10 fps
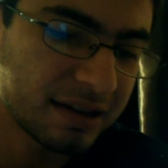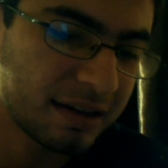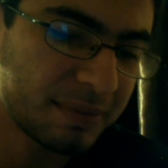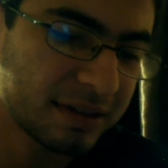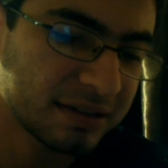
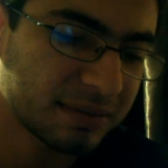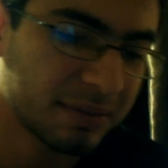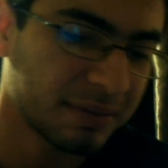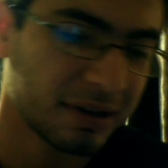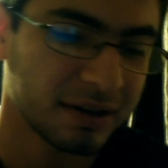he picks
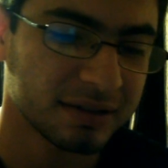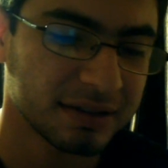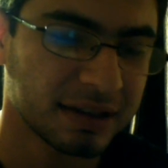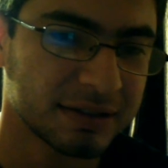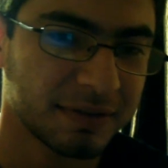up a
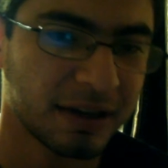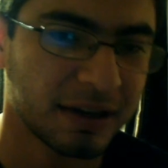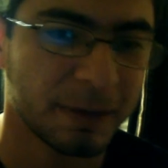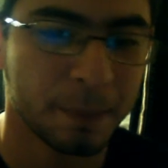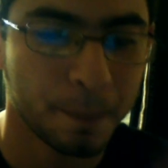slice of
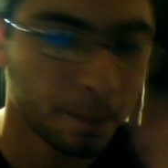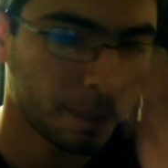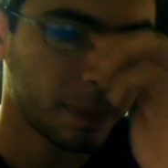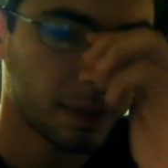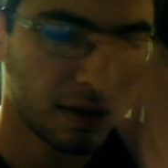lime,
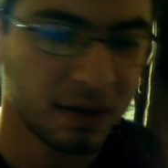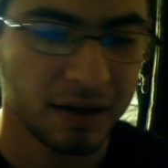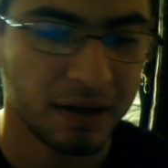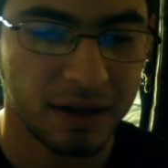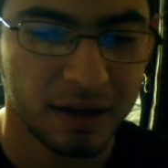
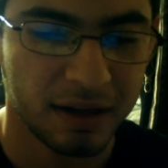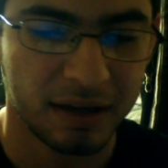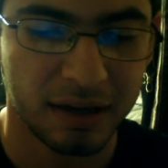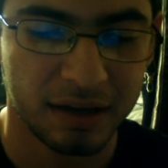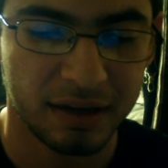and
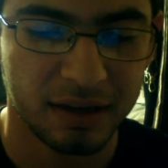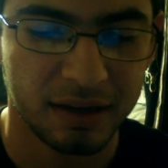then